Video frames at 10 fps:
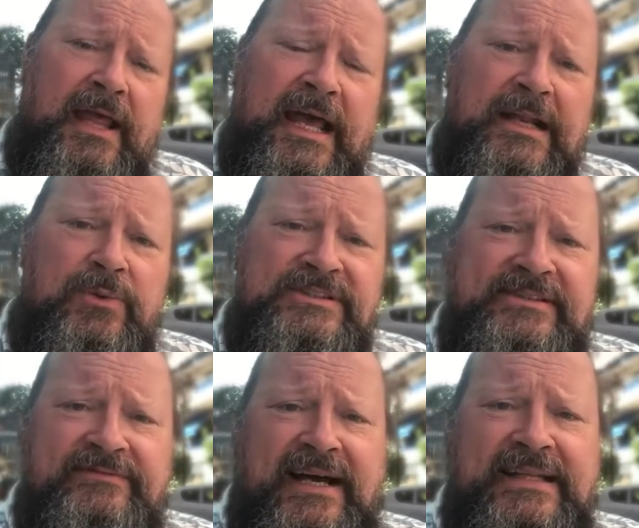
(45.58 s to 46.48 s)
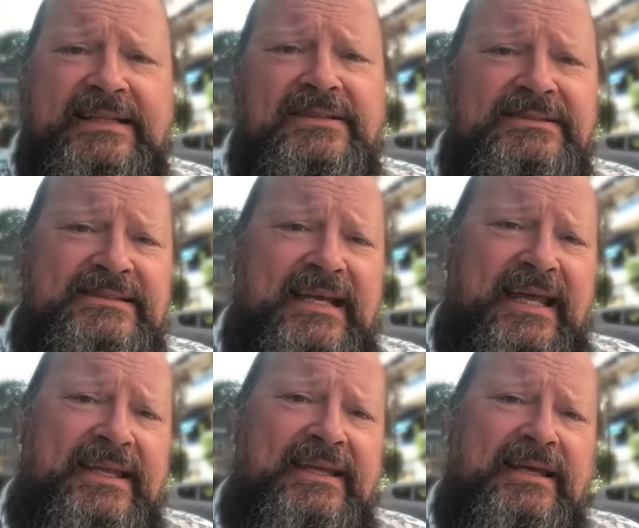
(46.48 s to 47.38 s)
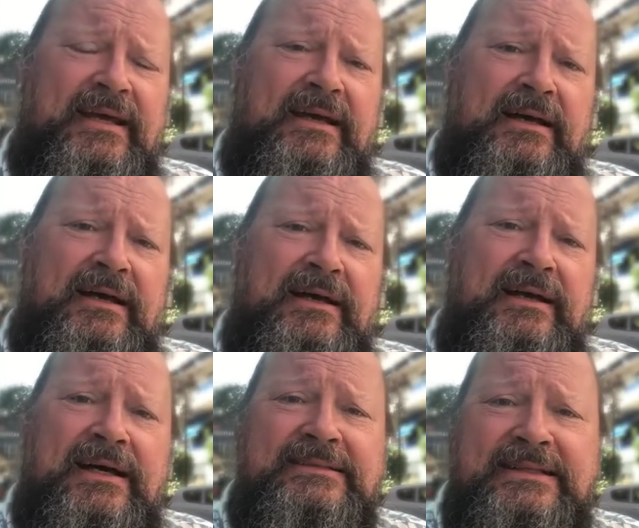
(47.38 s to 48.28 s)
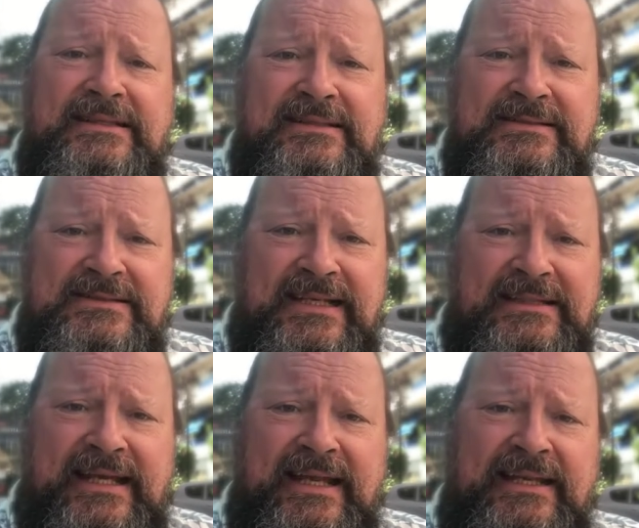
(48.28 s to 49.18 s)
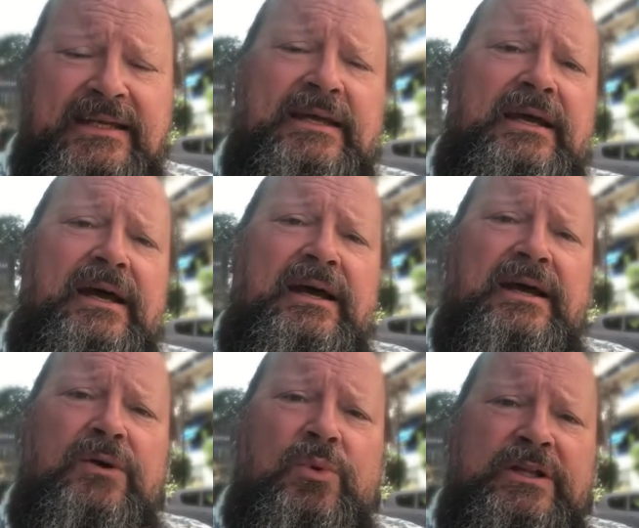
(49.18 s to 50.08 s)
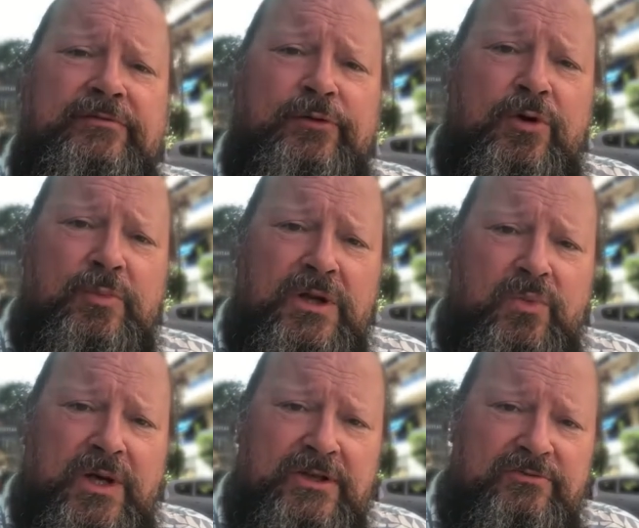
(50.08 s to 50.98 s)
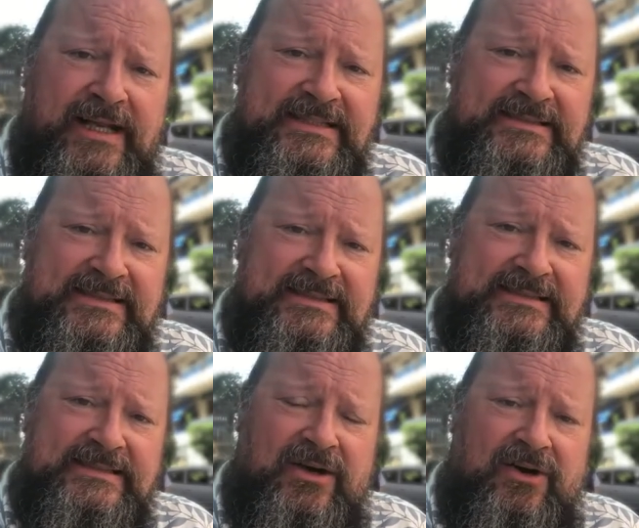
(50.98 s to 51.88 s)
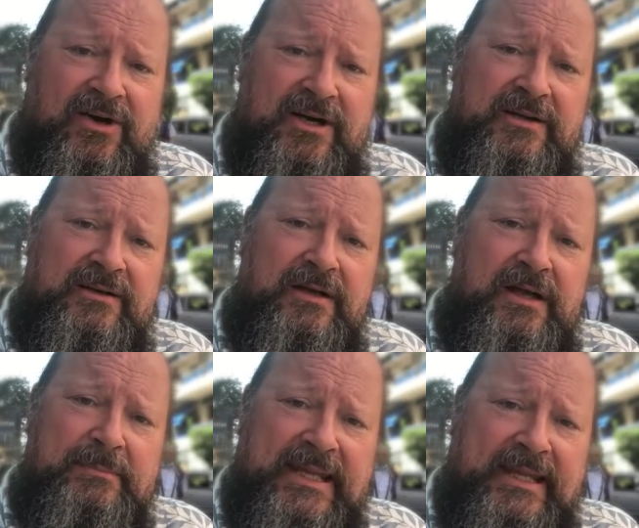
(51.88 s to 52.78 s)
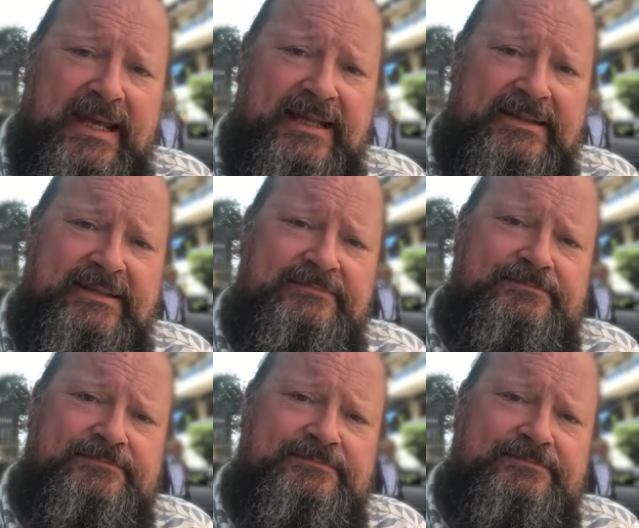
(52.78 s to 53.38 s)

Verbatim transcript: and was invited to stay uh, until Sunday uh, when the Formula One races are being held.